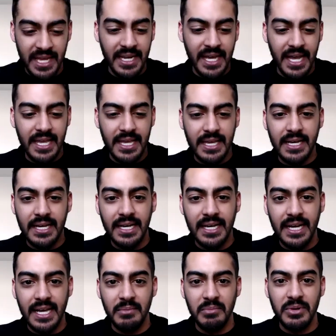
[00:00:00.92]

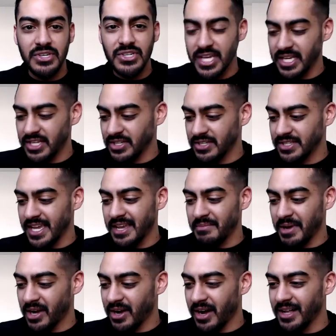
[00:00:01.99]
I appreciate you taking
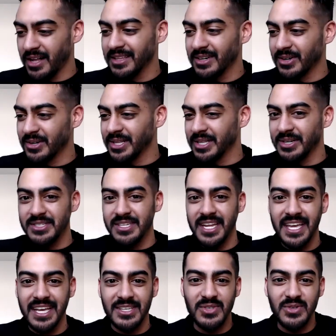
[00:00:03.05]
my call earlier
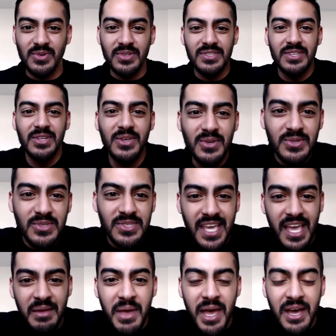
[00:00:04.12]
today as soon as the news
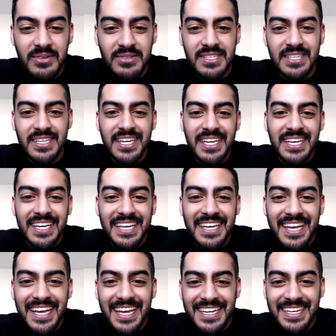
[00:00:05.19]
came out.
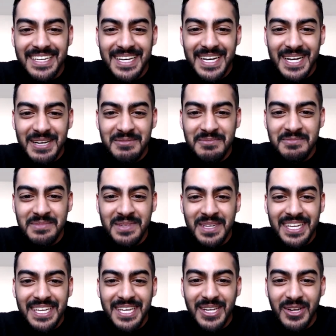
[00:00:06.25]
And
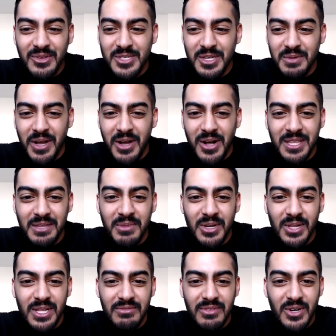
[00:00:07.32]
you took my call in the
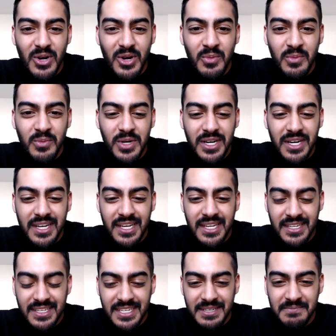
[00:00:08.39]
middle of your homework and
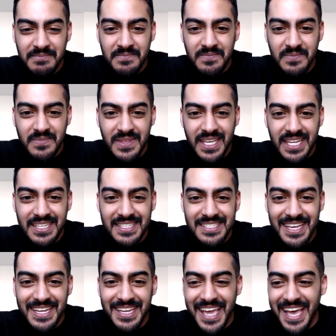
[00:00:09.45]

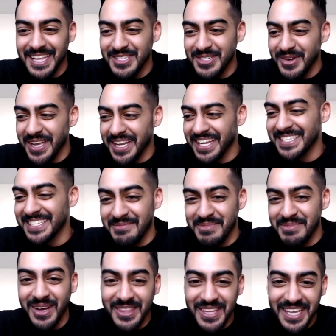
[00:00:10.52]
said, yeah, let's go ahead and get
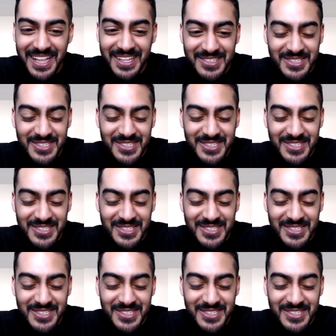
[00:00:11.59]
something on the calendar.